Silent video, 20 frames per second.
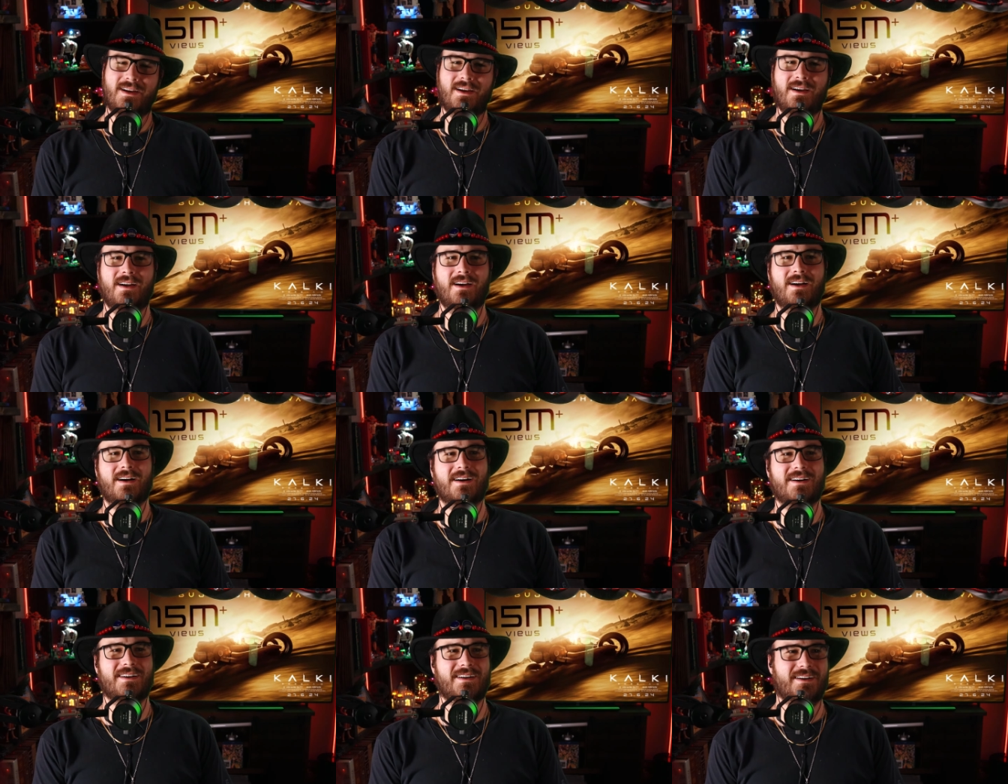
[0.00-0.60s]

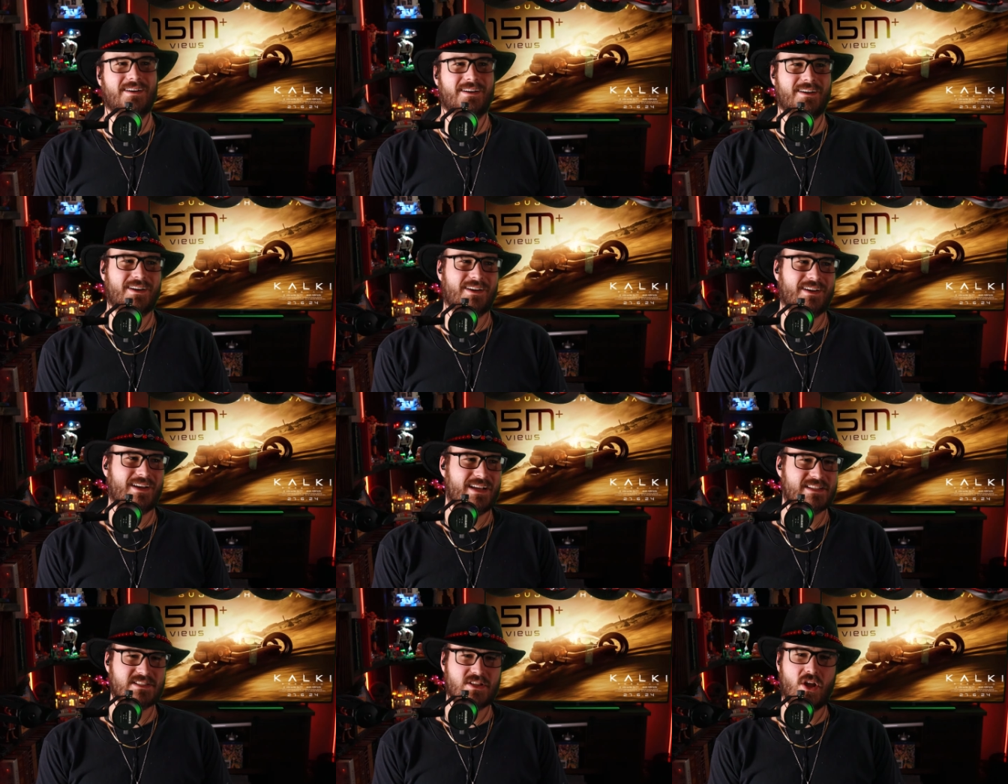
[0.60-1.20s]
Oh,
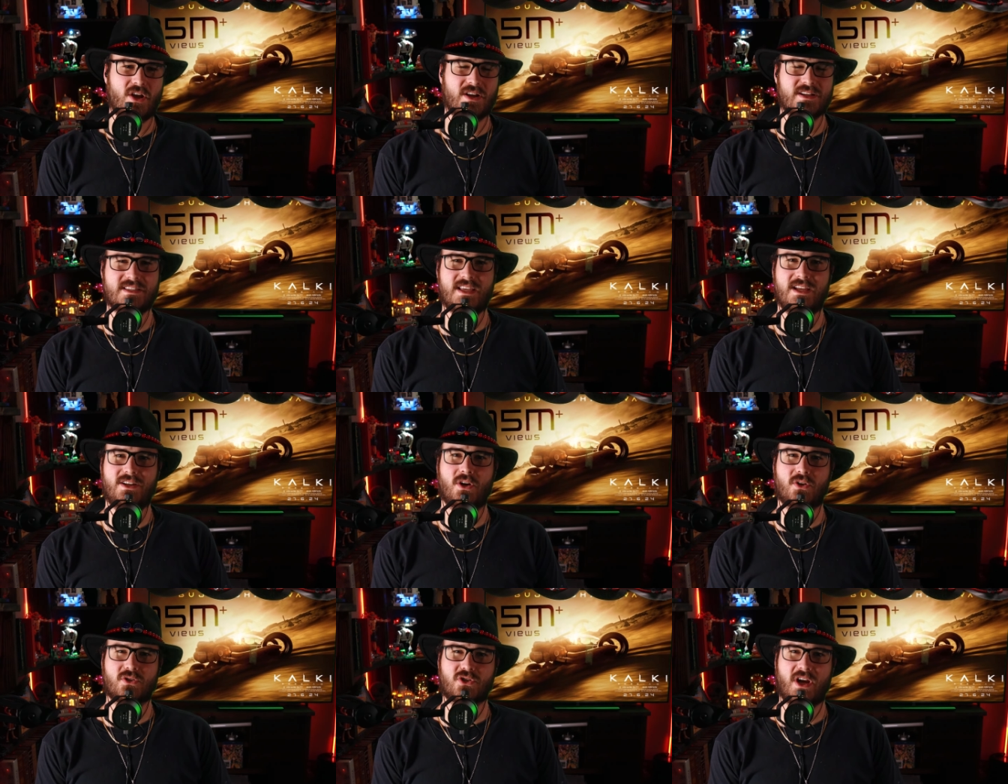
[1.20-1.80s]
as long as they
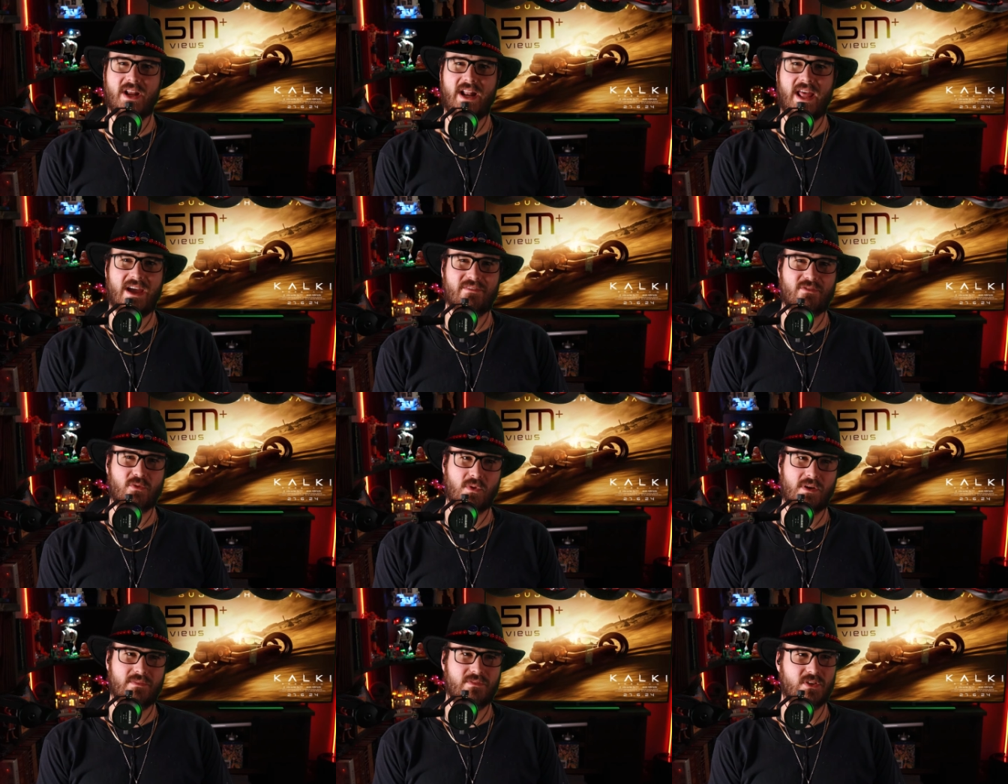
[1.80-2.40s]
don't try to have a
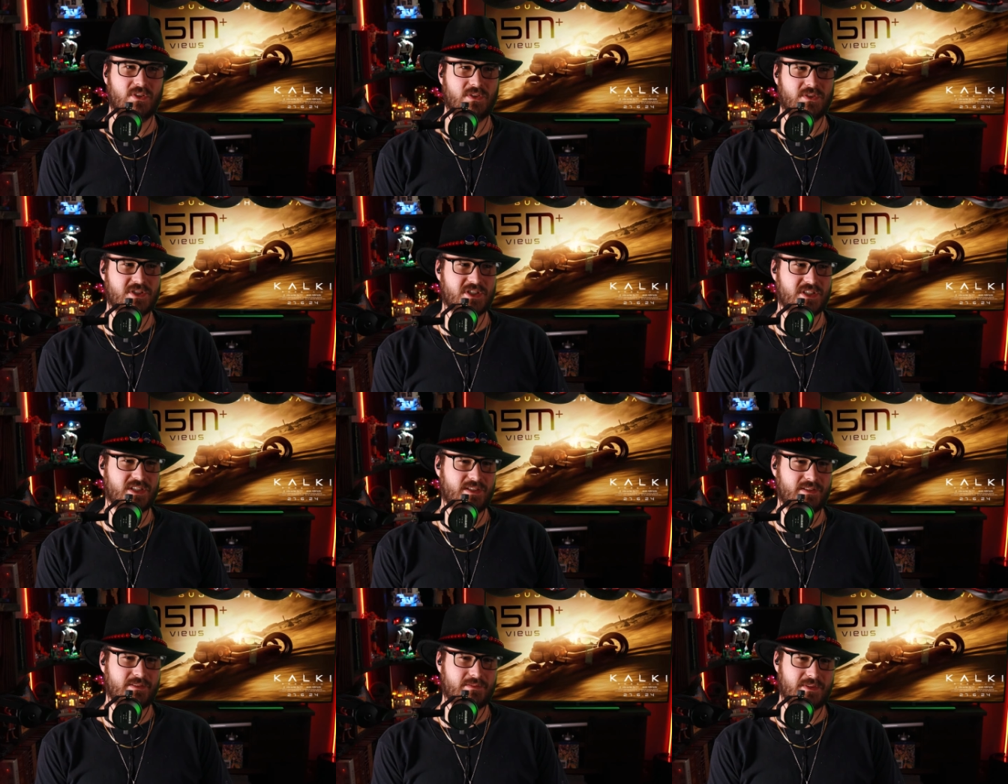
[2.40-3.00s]

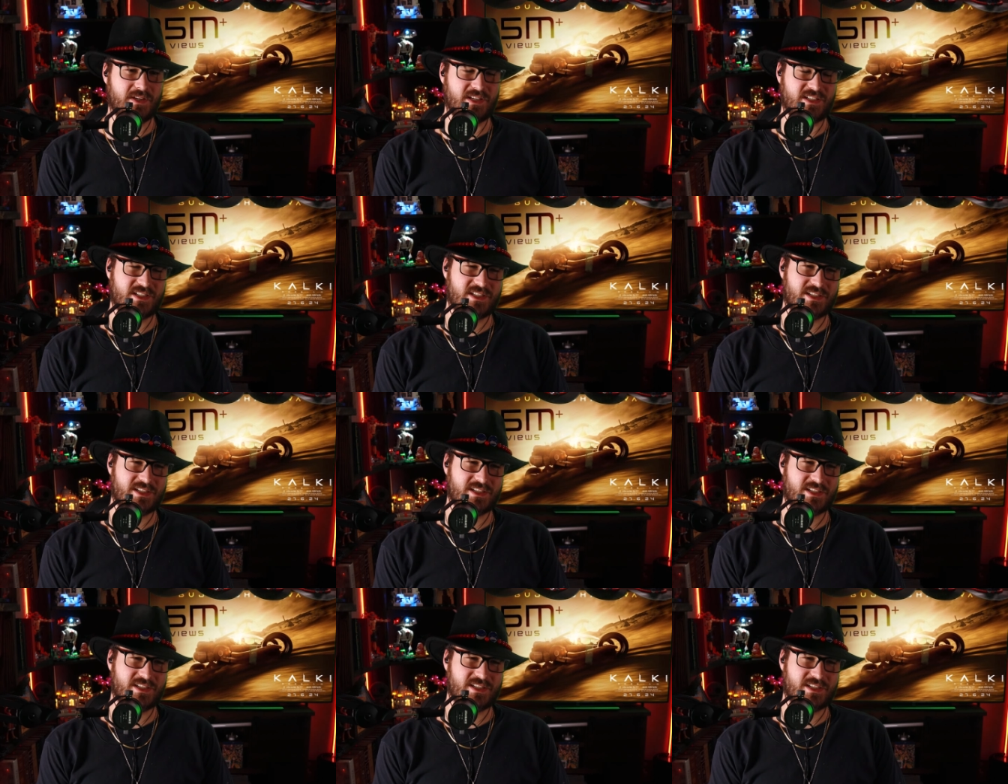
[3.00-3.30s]
revolution, which